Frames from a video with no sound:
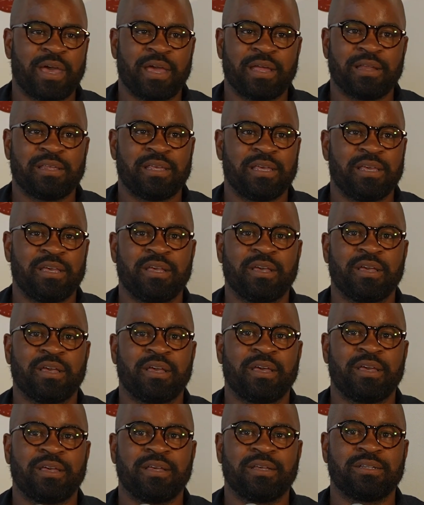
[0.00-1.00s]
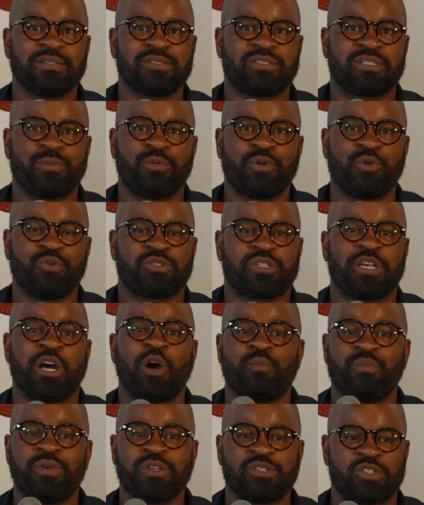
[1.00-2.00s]
And he is someone who's
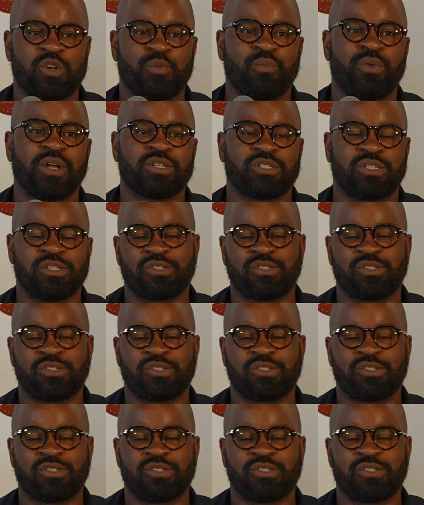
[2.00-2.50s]
helped me so much.